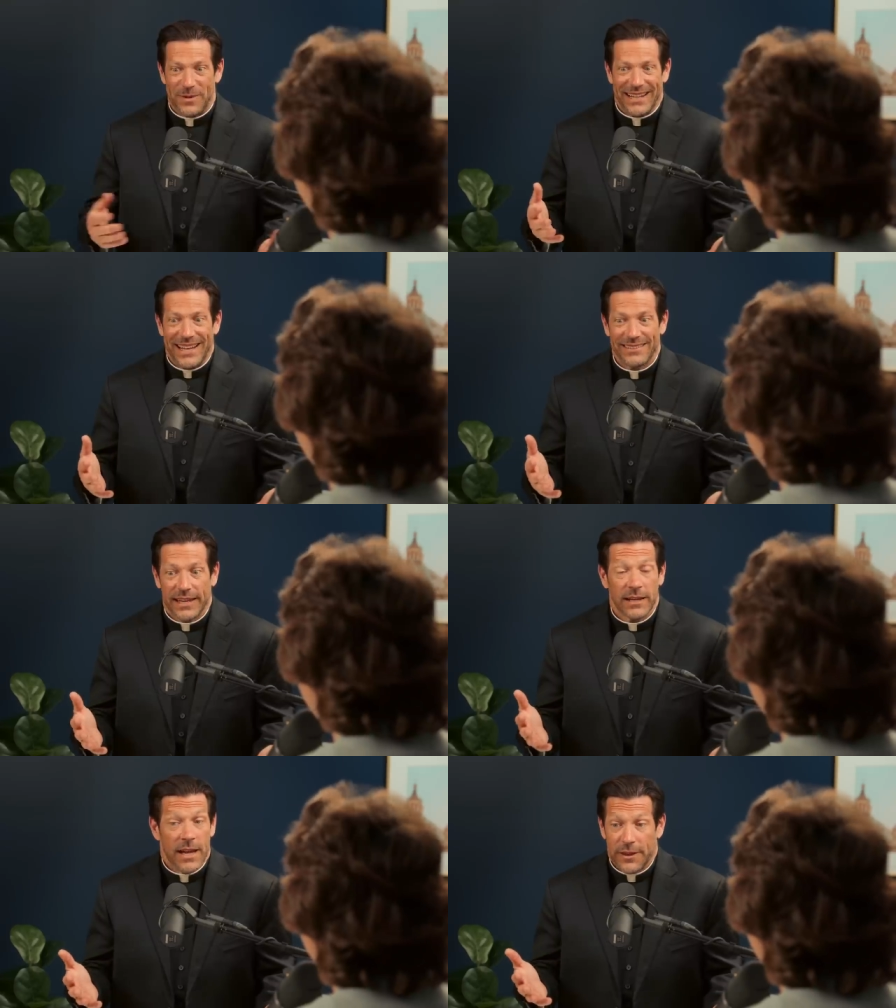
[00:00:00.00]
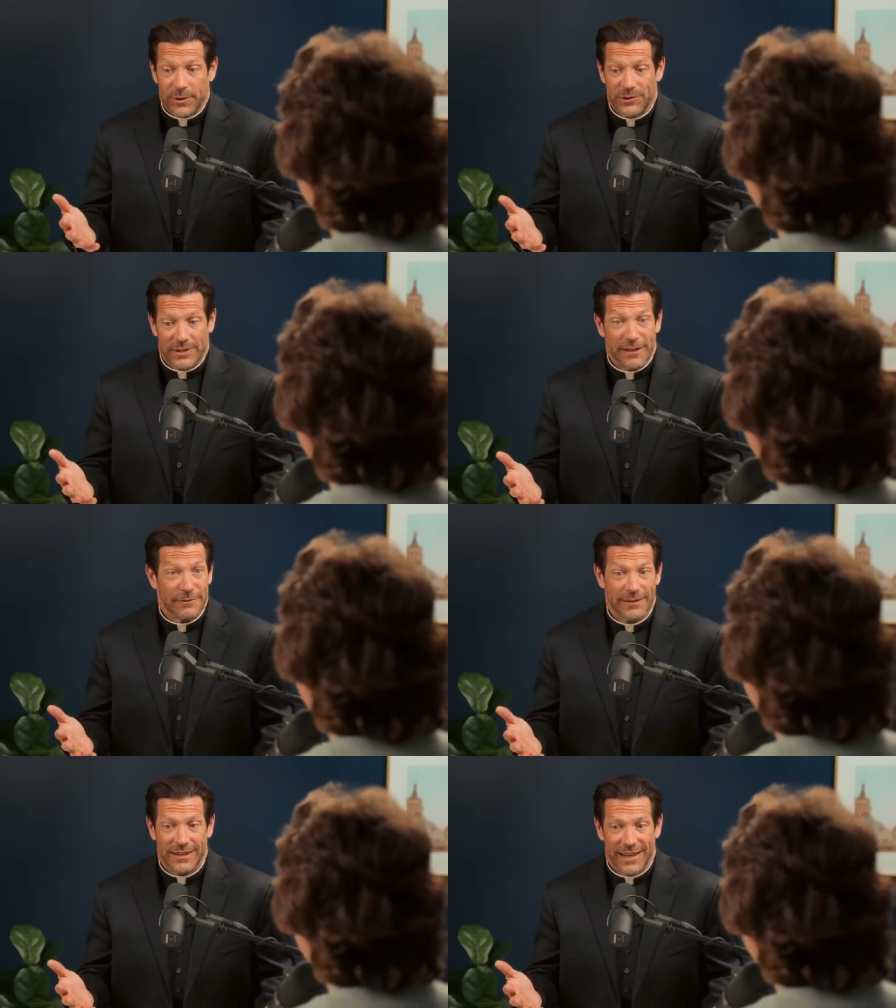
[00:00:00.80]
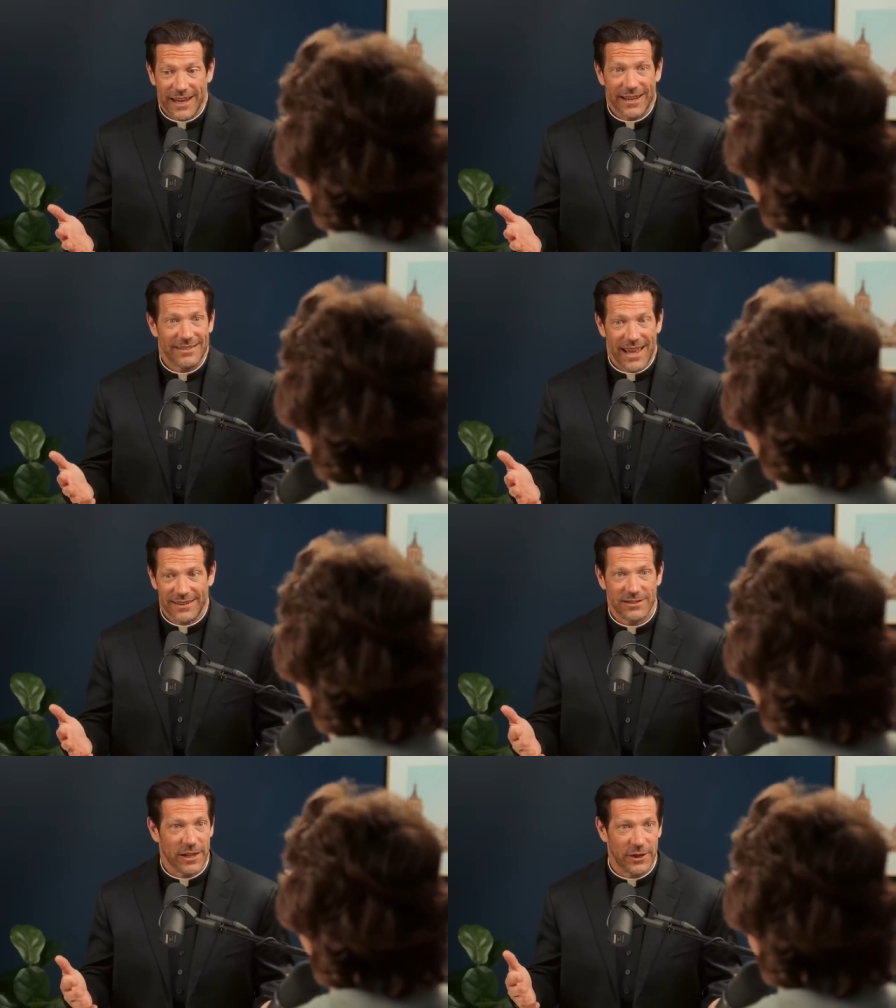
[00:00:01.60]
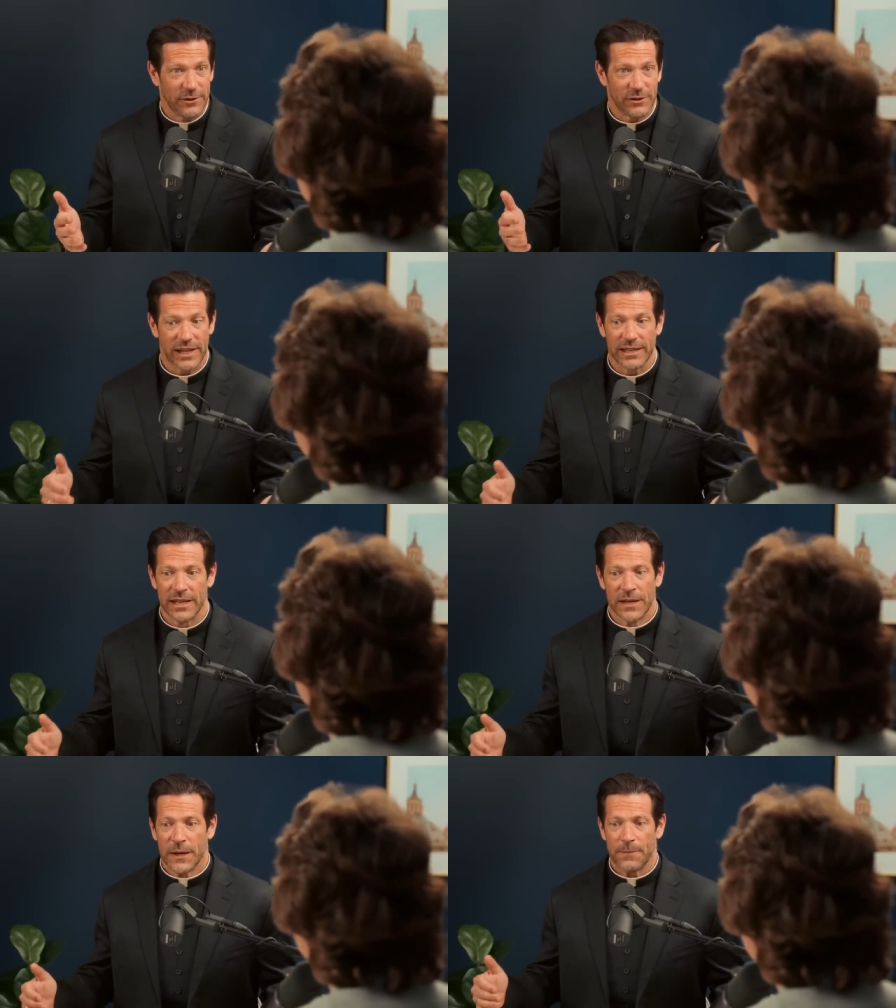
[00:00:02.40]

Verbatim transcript: But it is like the Christian life. Again, it's that like you said mm-hmm.